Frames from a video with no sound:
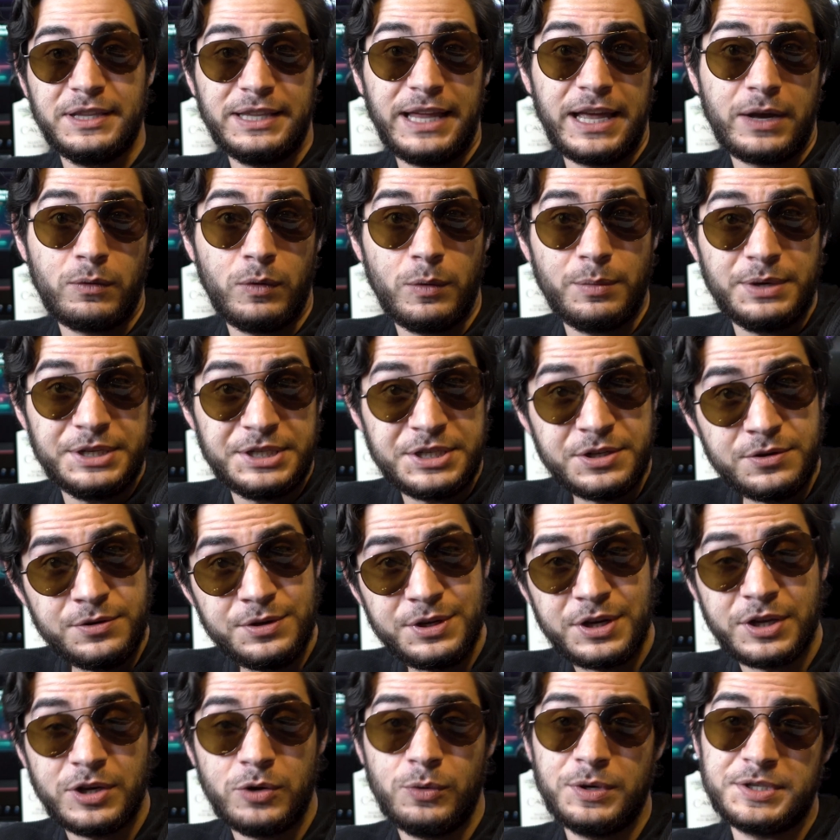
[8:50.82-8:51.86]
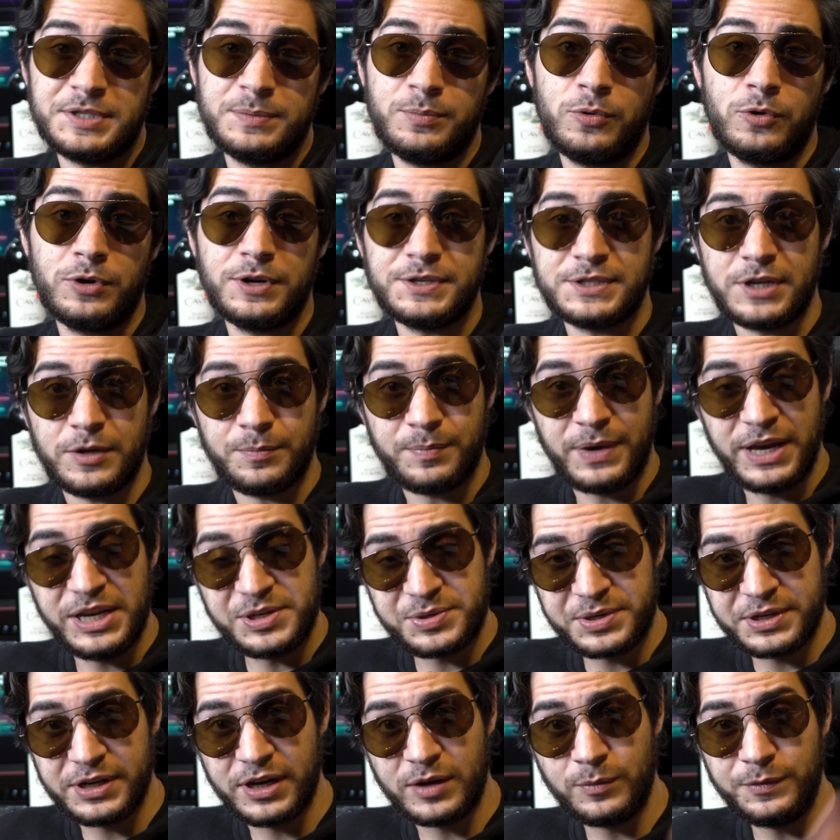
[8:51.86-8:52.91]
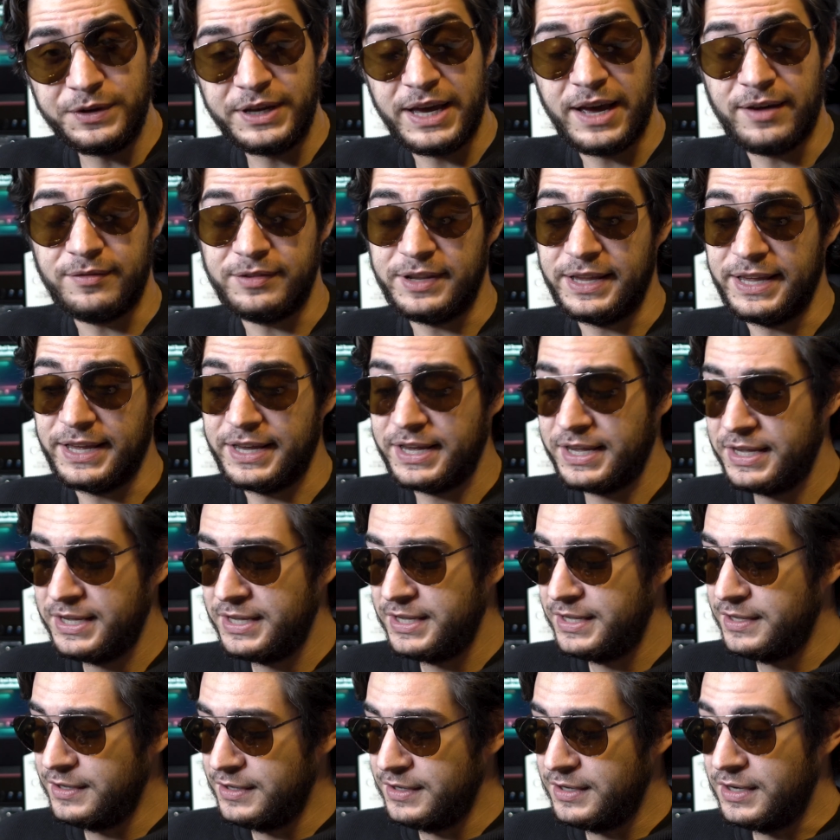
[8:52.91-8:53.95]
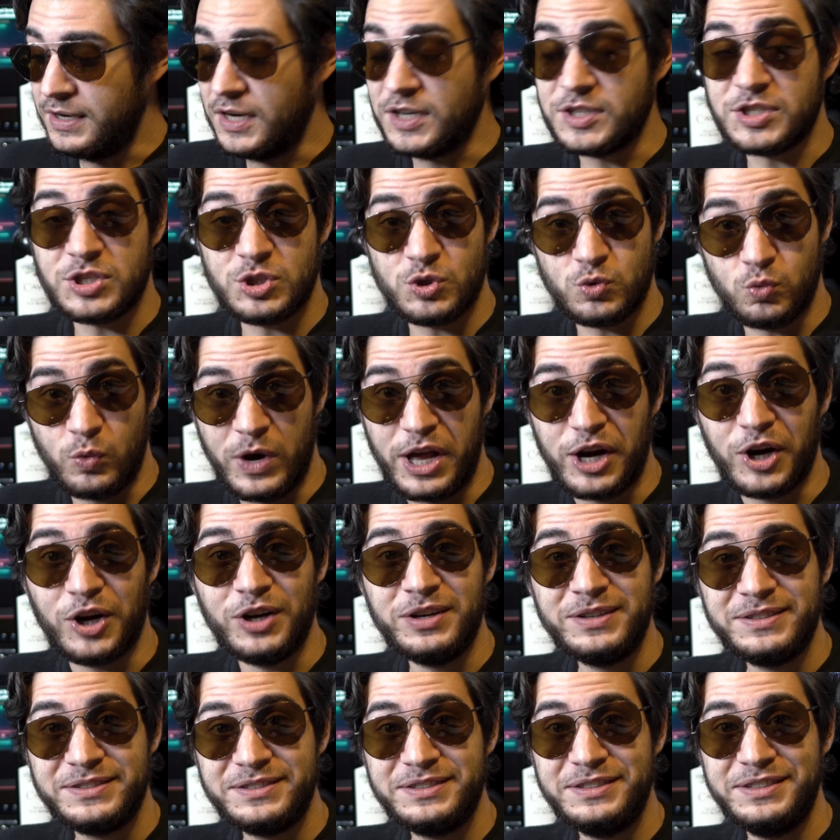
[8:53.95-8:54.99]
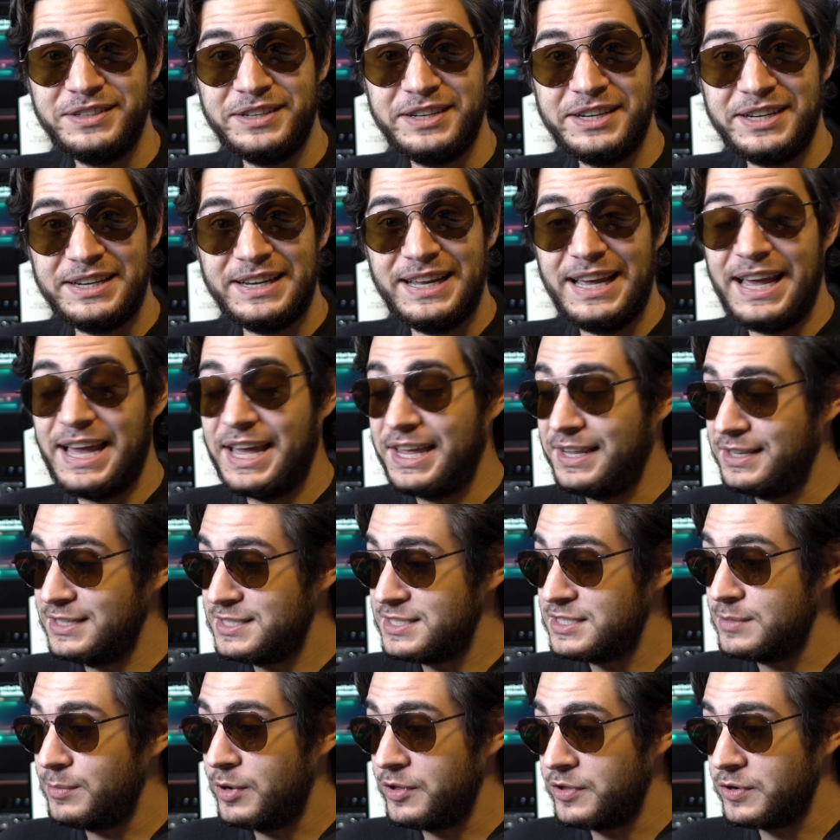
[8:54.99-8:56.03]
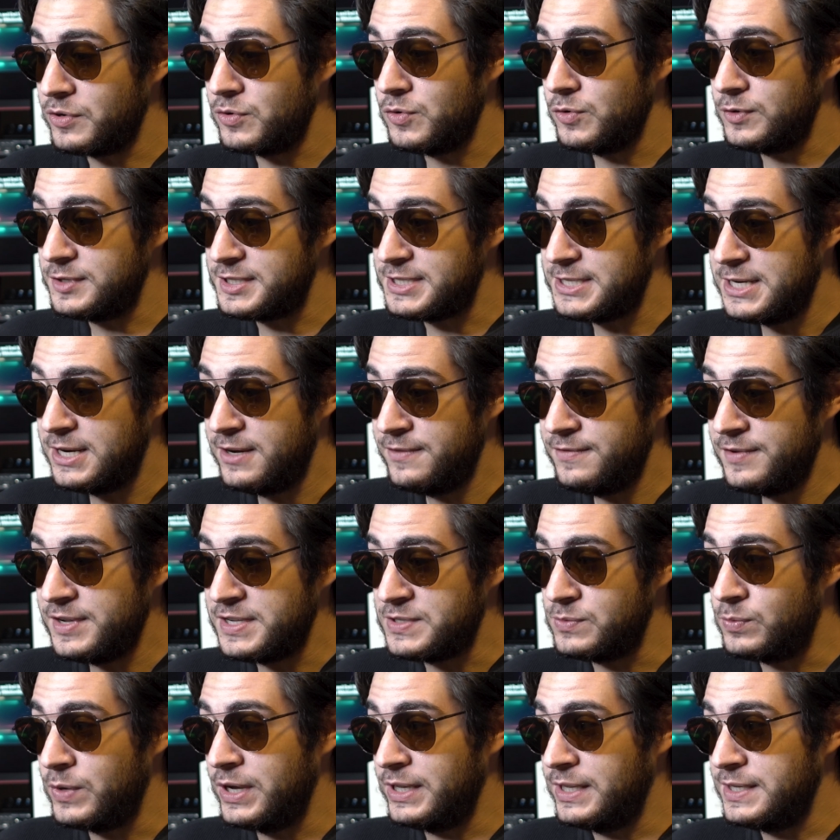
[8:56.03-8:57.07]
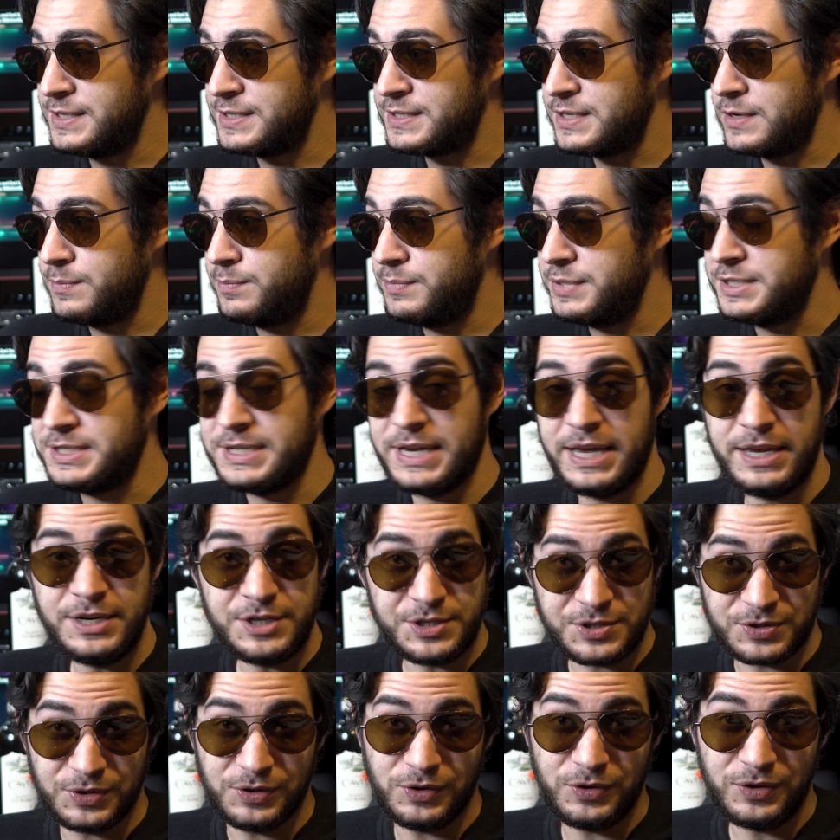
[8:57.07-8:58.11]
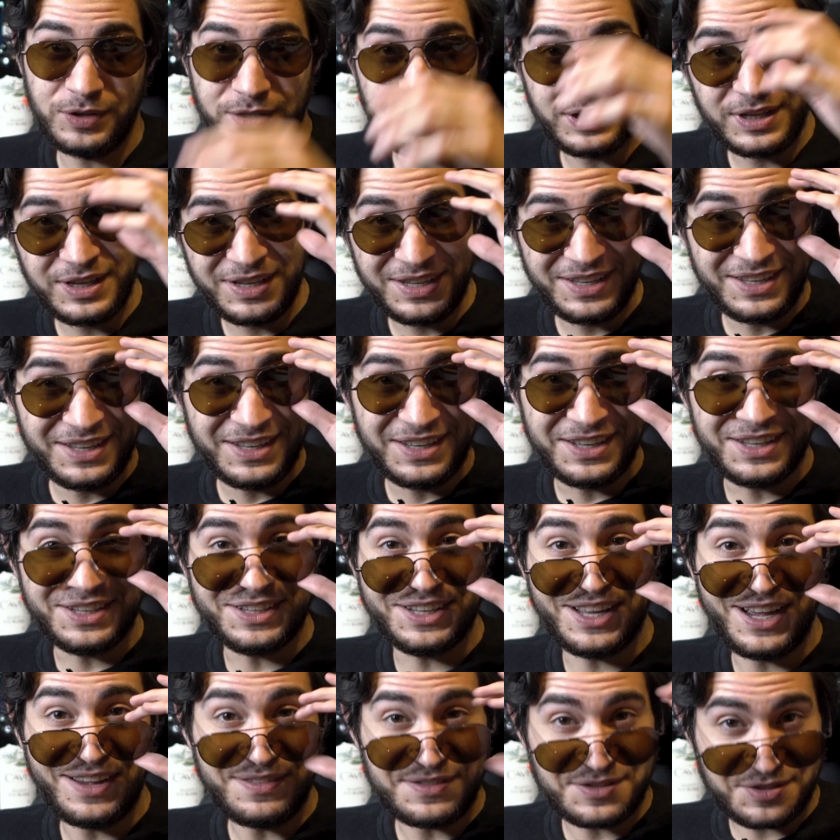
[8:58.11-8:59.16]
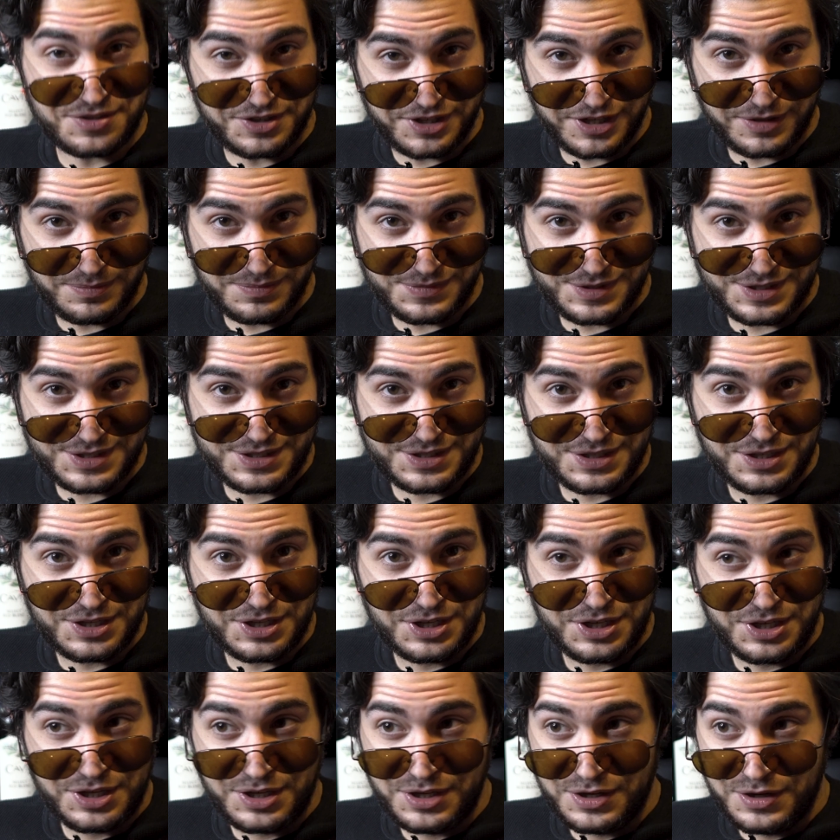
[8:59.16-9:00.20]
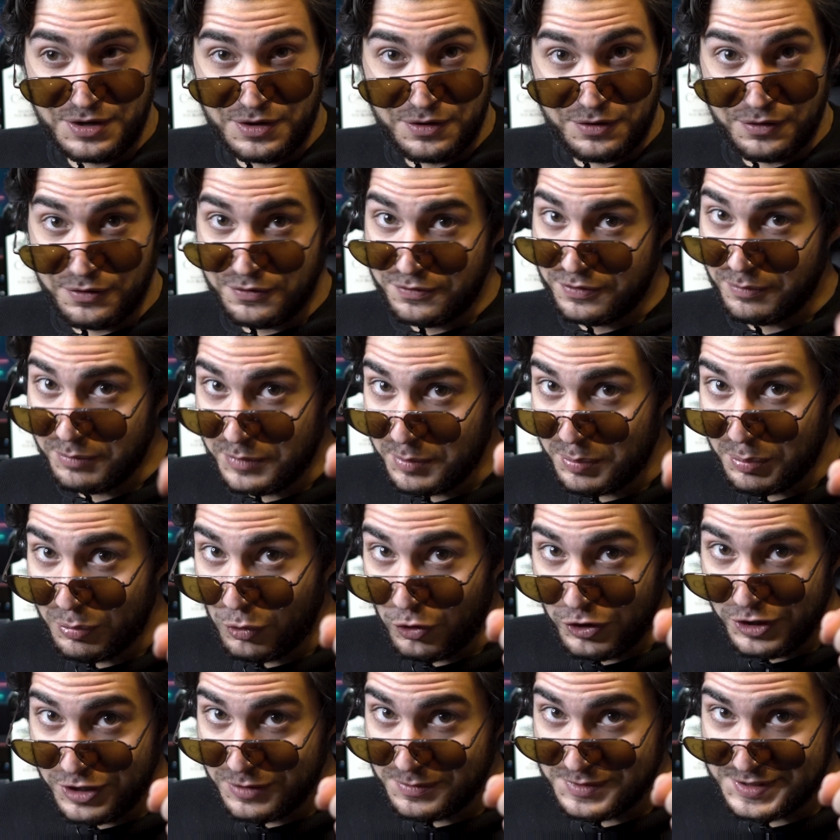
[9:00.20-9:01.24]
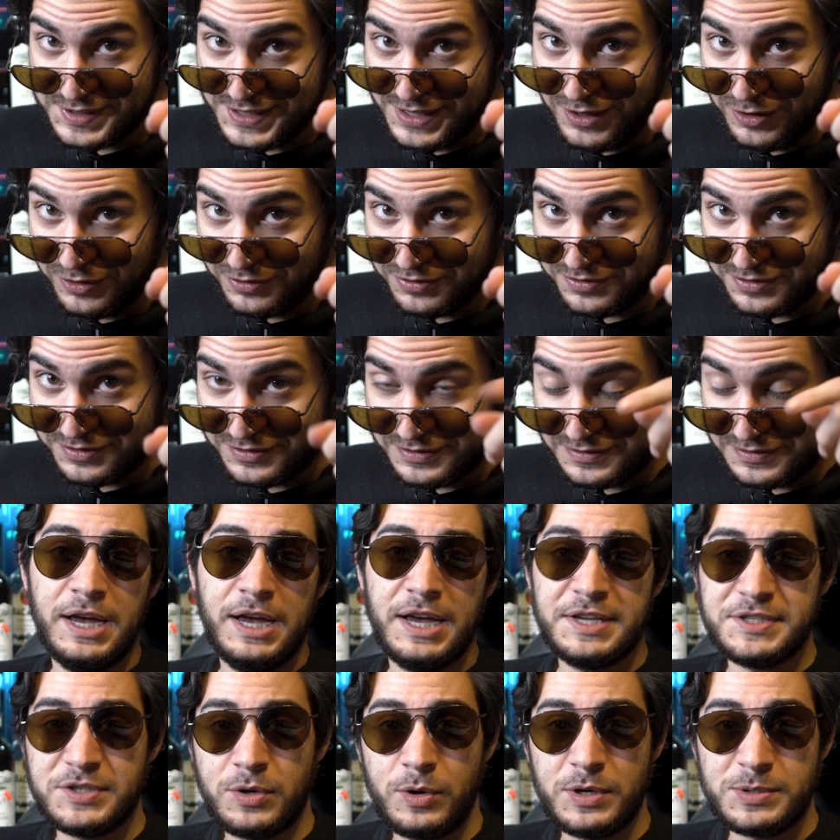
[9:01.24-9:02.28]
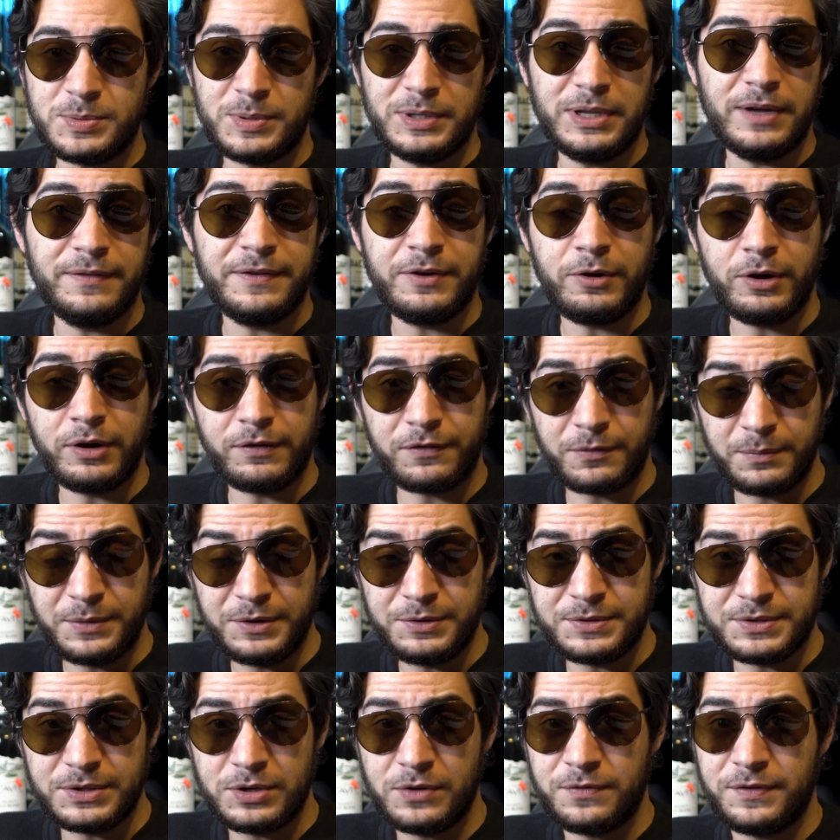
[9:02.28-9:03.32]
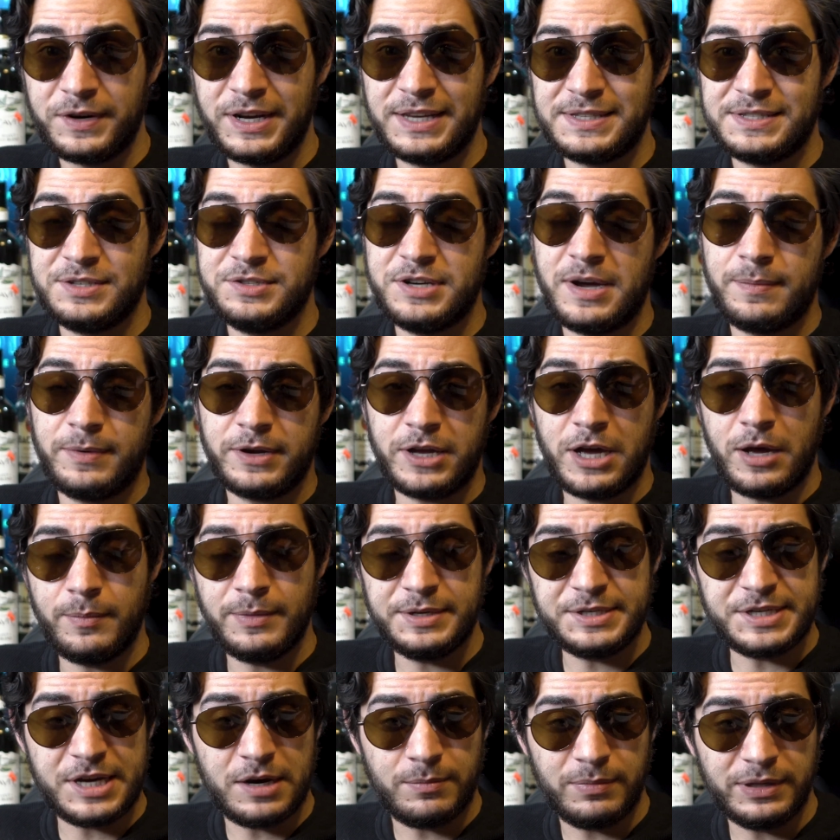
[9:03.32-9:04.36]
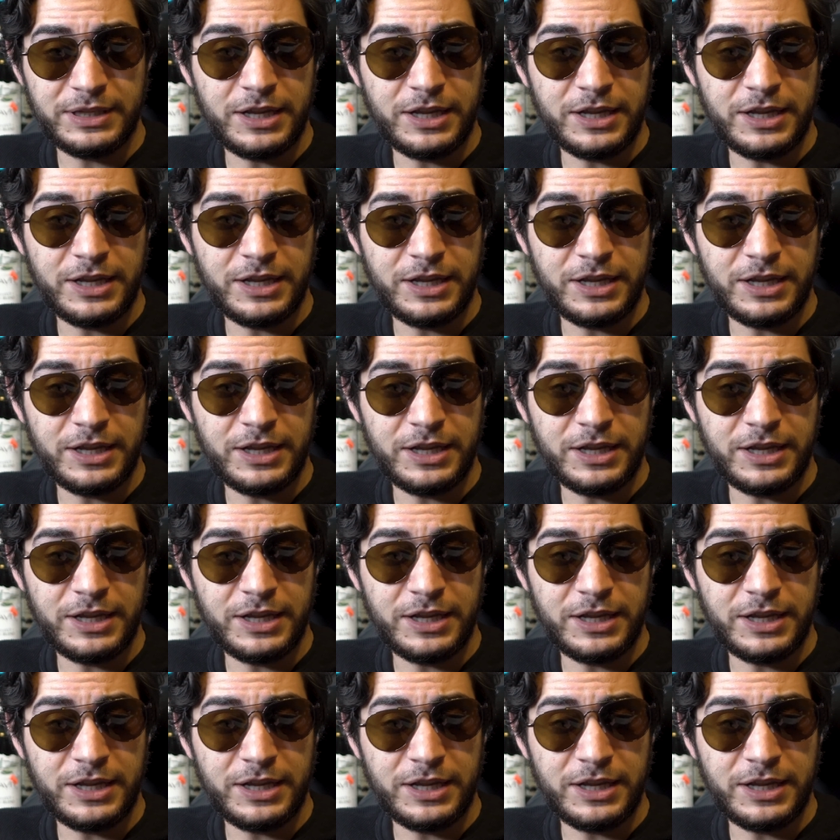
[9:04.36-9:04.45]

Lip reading: you like what we do, you can always support us on Patreon. We have like a sweater and some other cool stuff, as well as some potential live streams from the boy himself. As always, we love hearing from you, so don't forget to drop a comment down